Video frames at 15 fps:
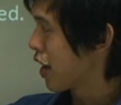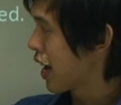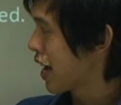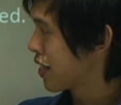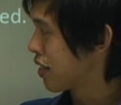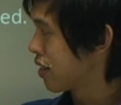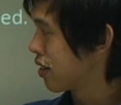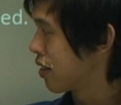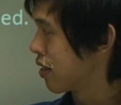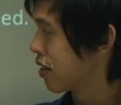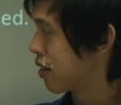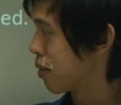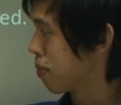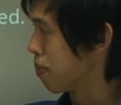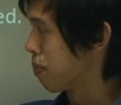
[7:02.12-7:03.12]
acid and
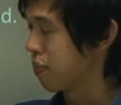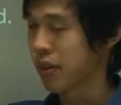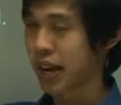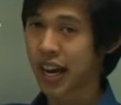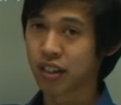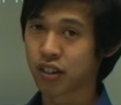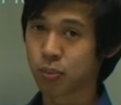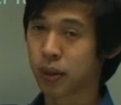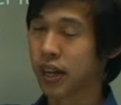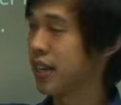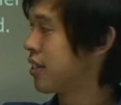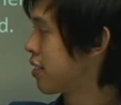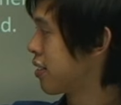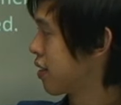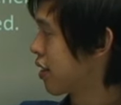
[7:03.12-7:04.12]
some H
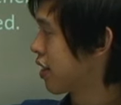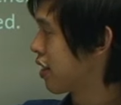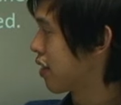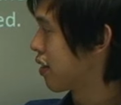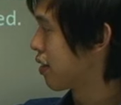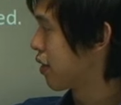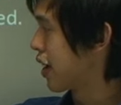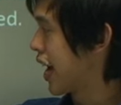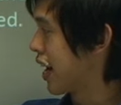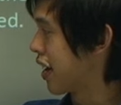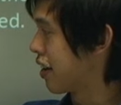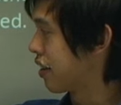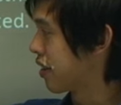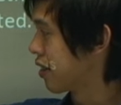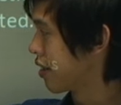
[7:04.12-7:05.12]
plus
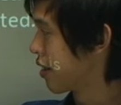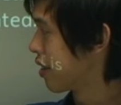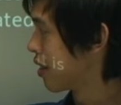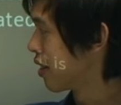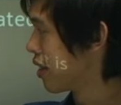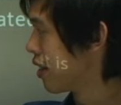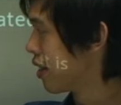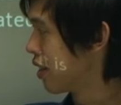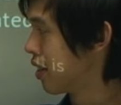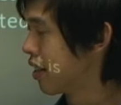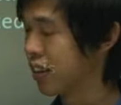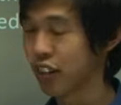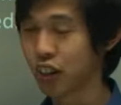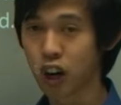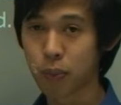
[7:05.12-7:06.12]
and
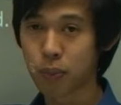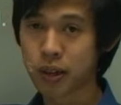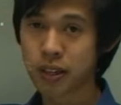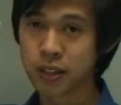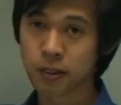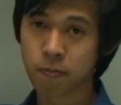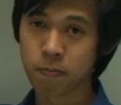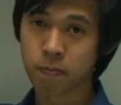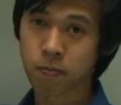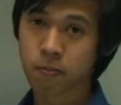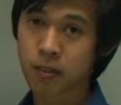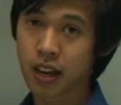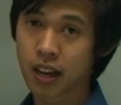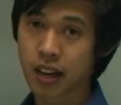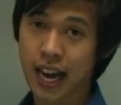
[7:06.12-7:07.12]
the copper,
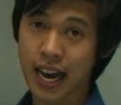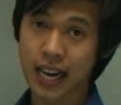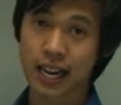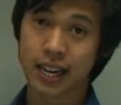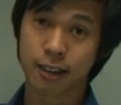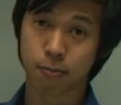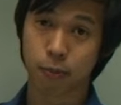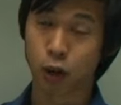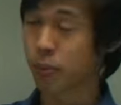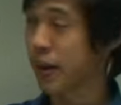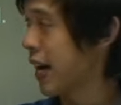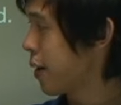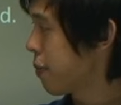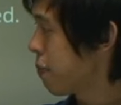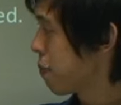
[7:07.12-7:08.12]
um, copper
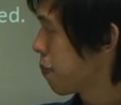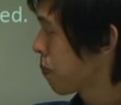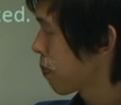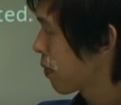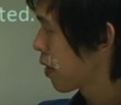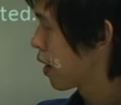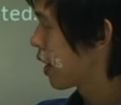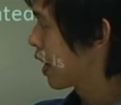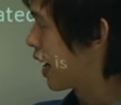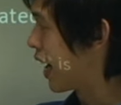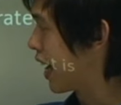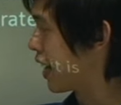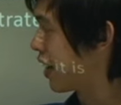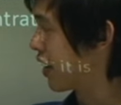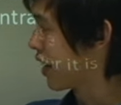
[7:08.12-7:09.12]
atom,
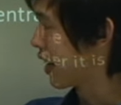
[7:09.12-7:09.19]
and then